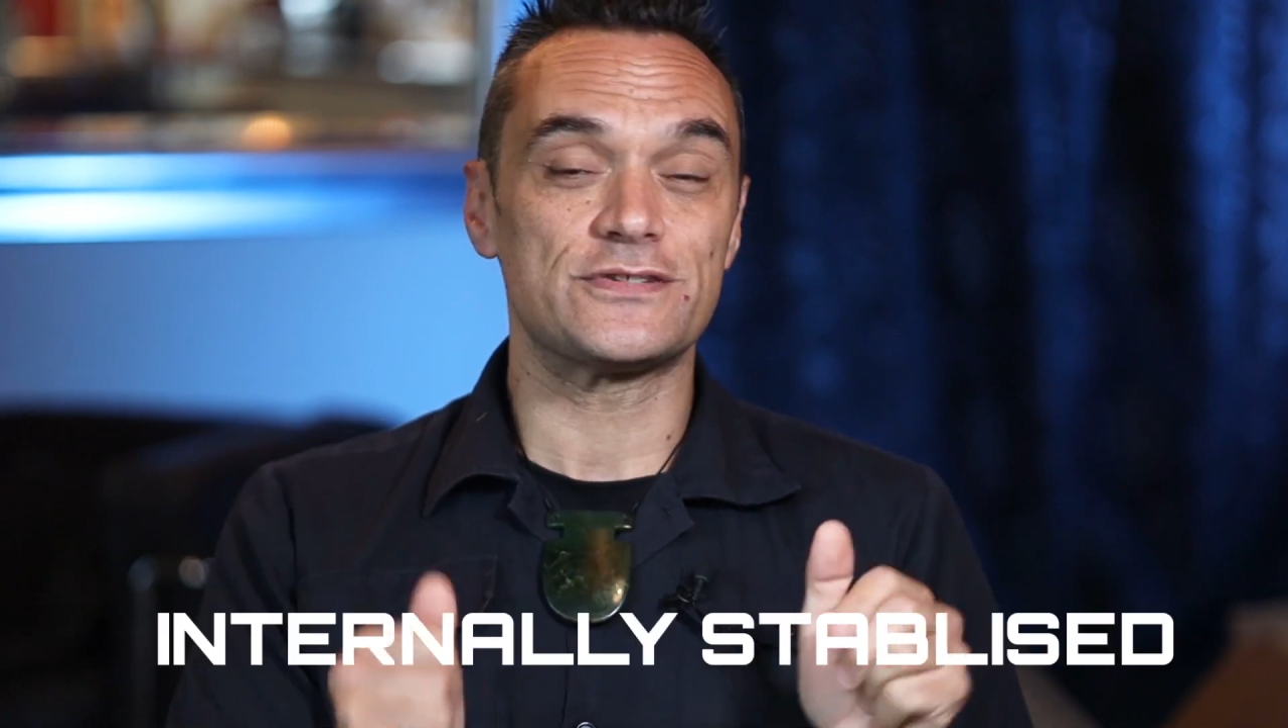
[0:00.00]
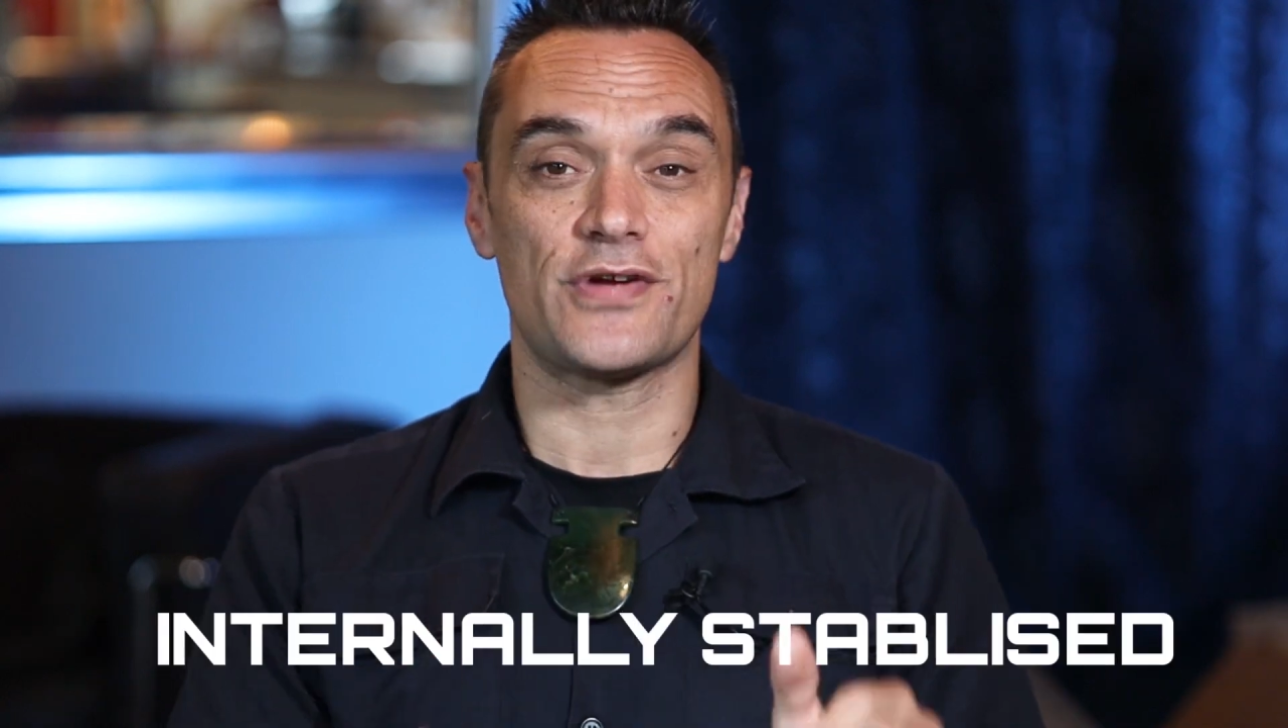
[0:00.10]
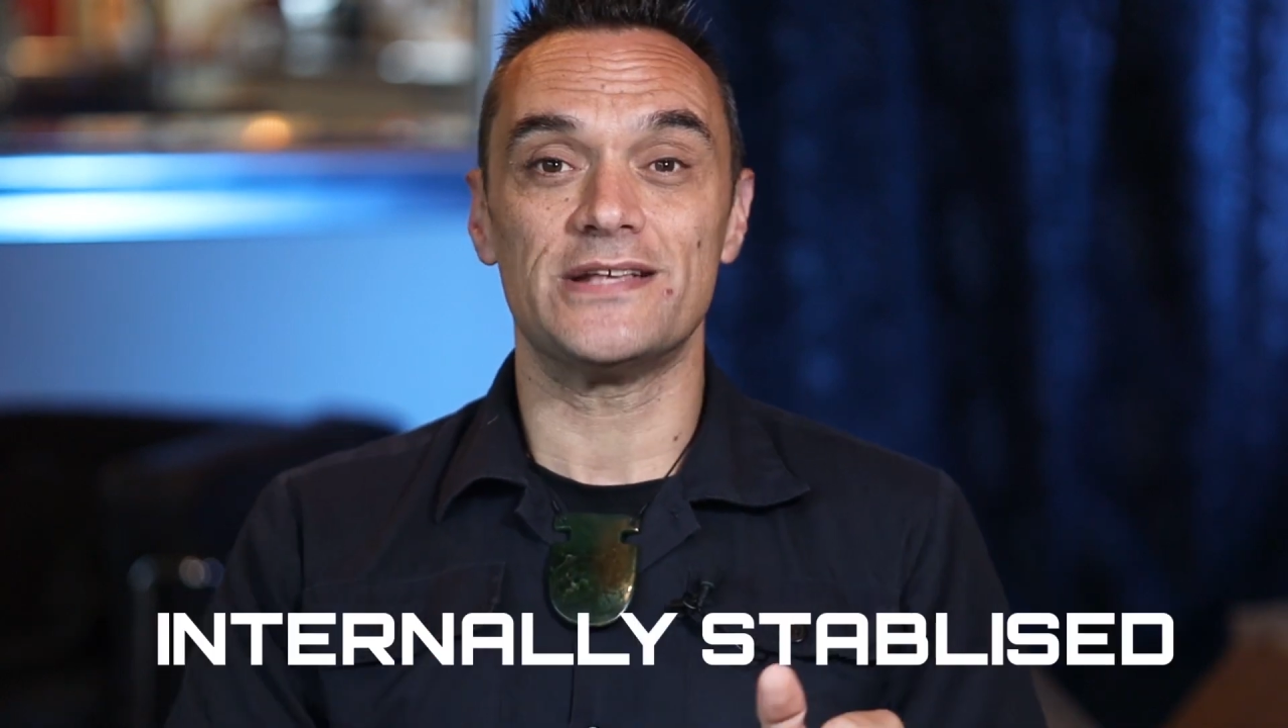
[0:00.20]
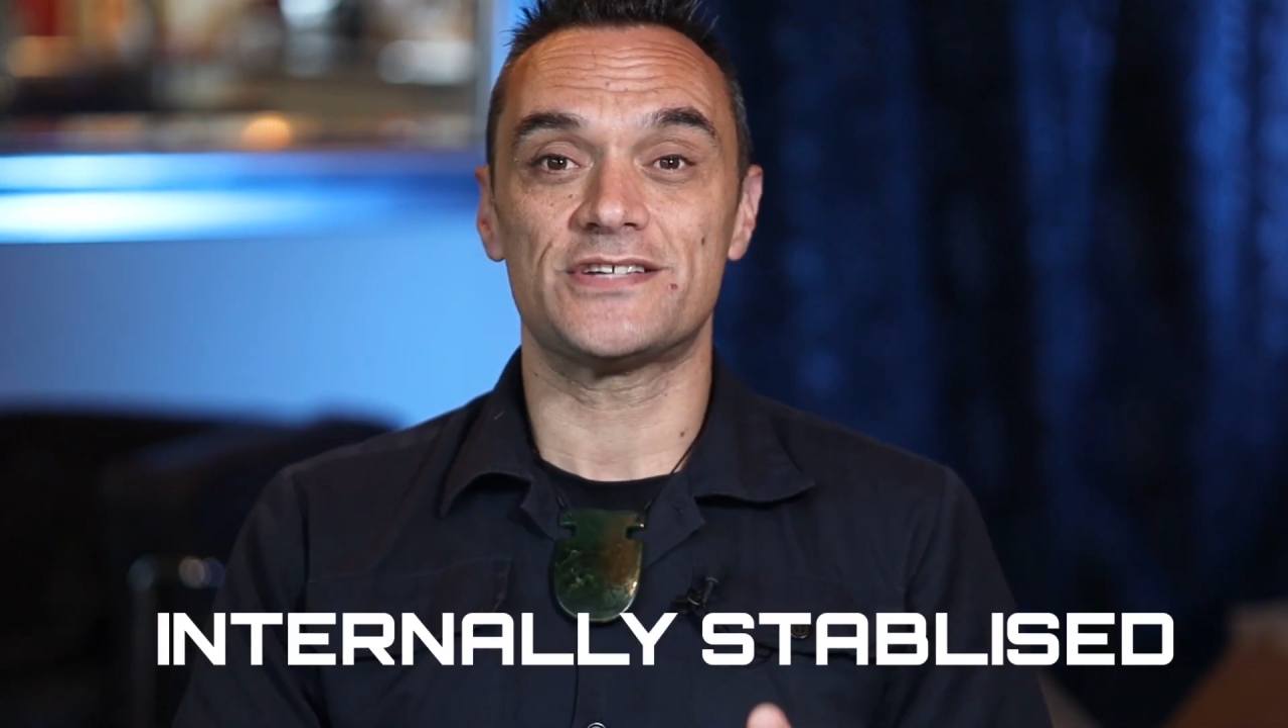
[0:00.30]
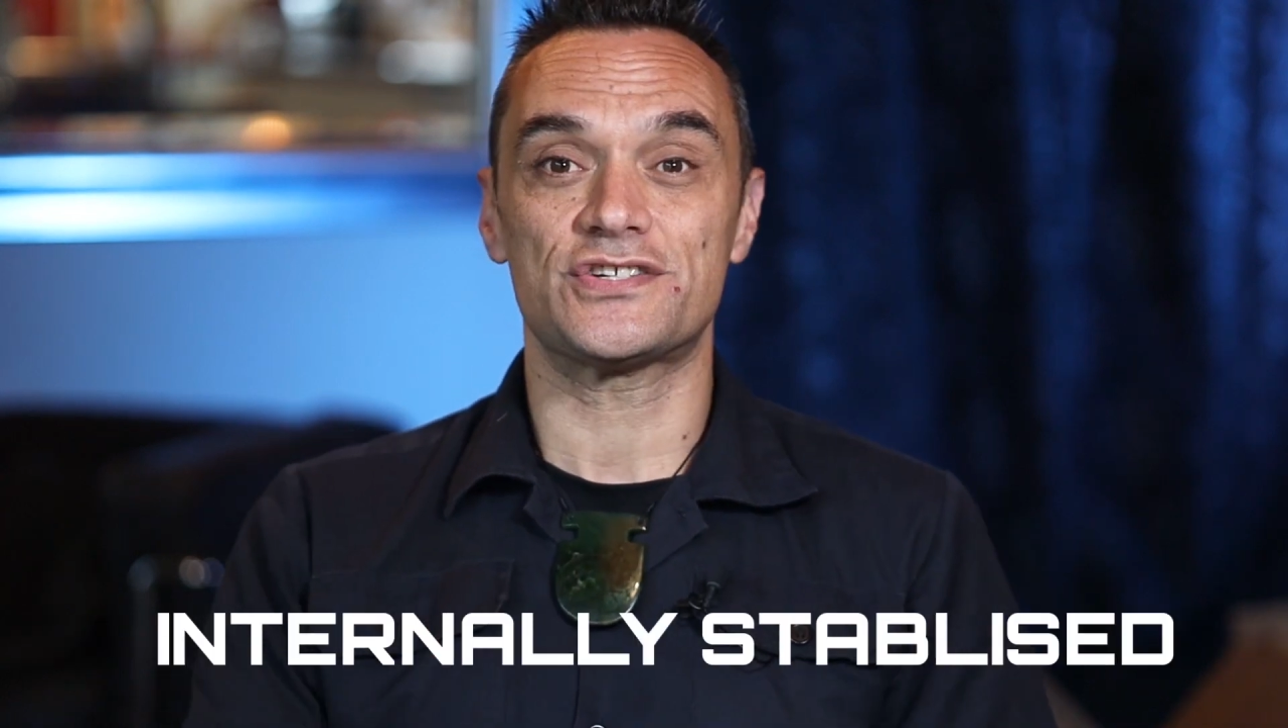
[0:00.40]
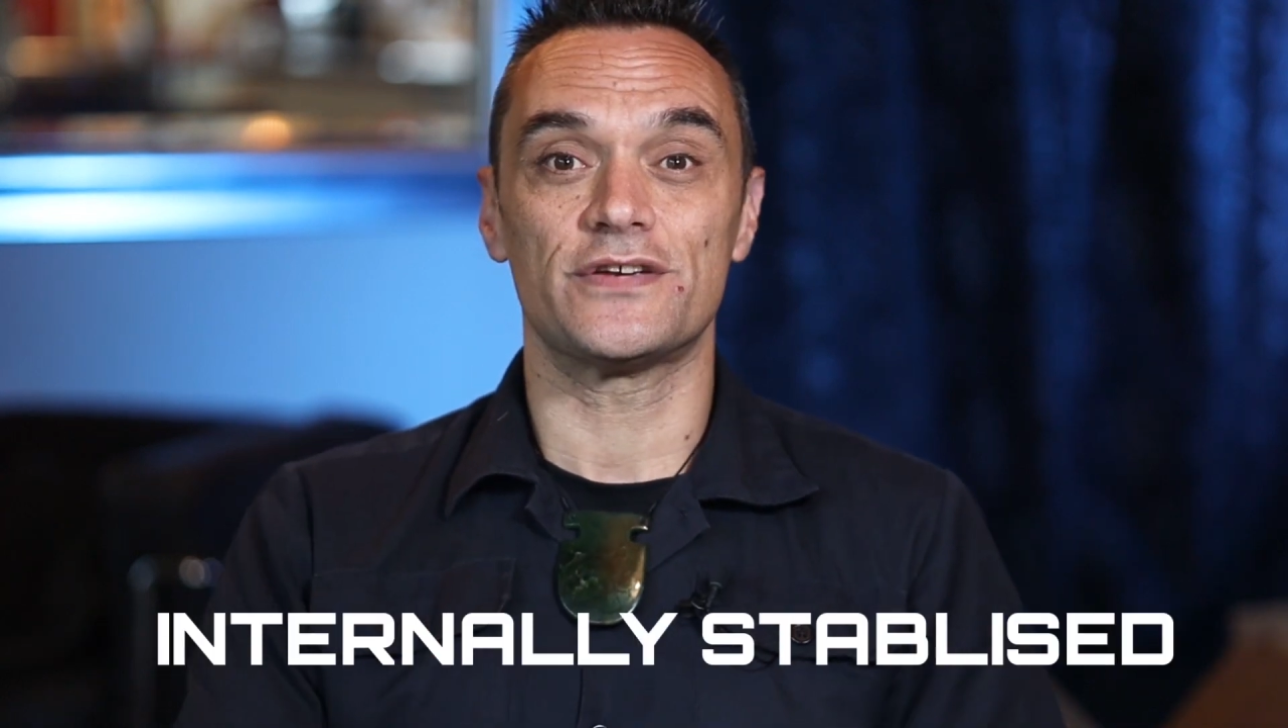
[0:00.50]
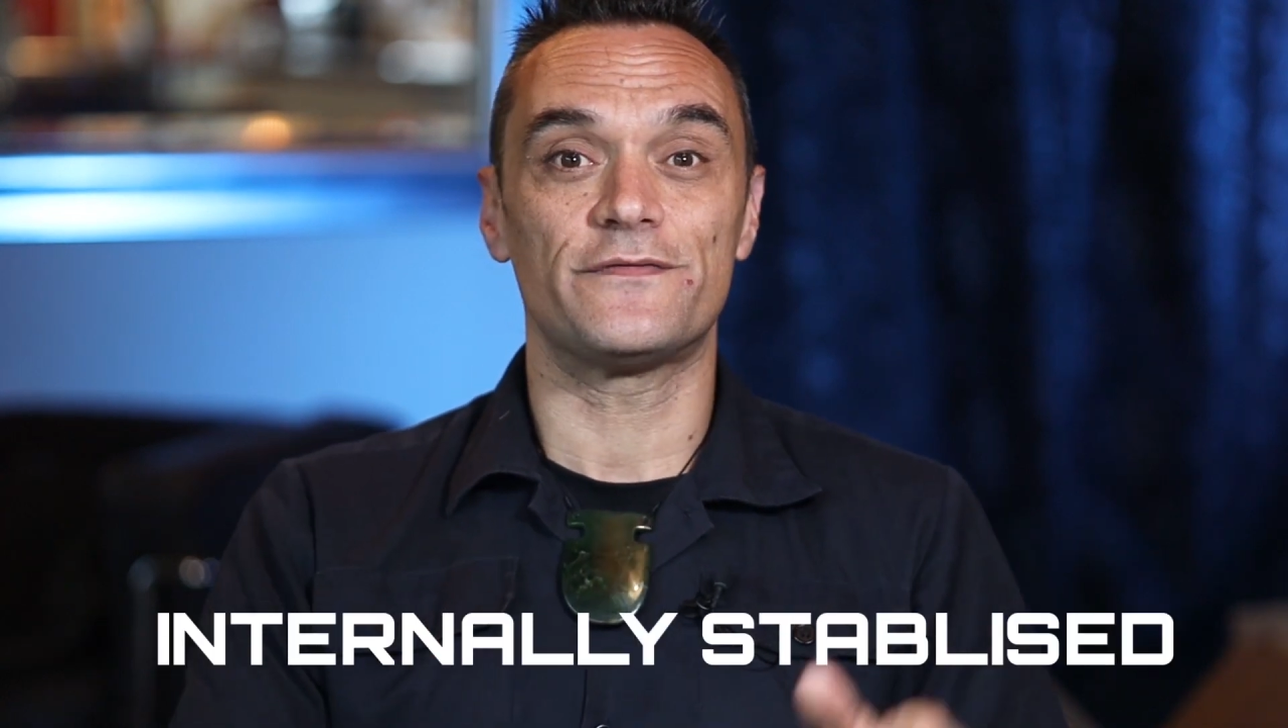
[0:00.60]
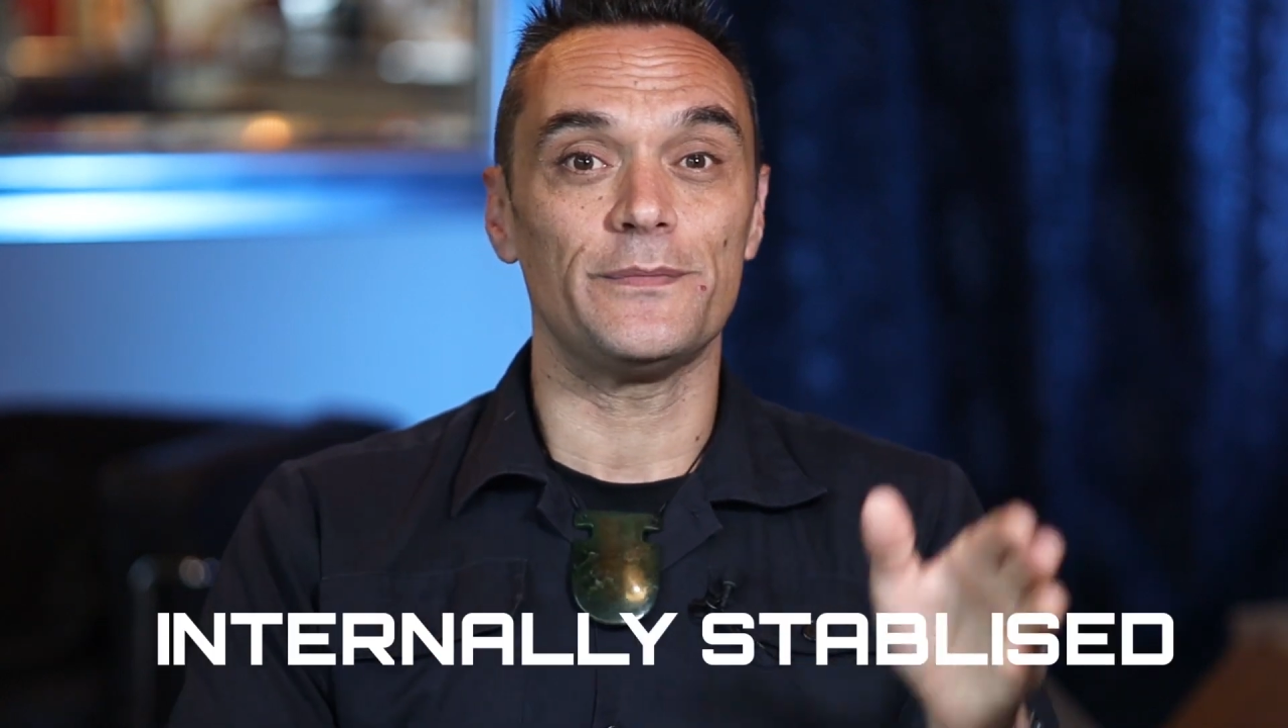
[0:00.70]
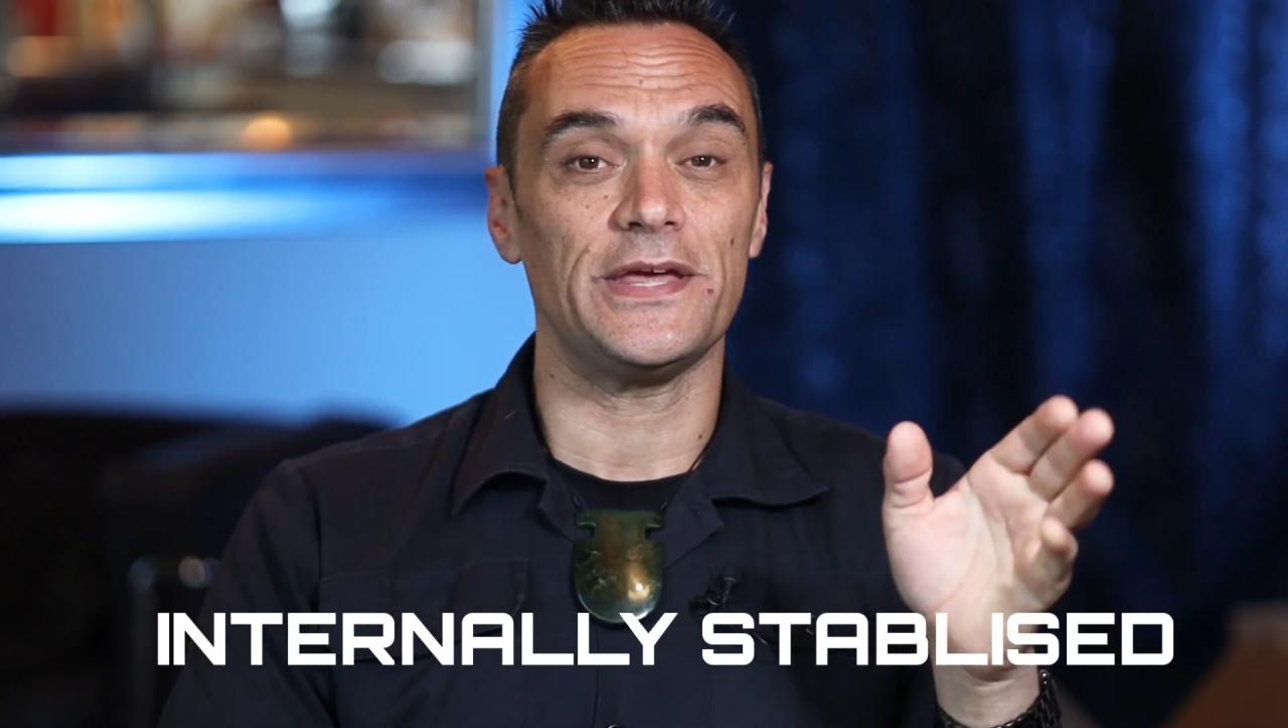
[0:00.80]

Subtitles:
transition from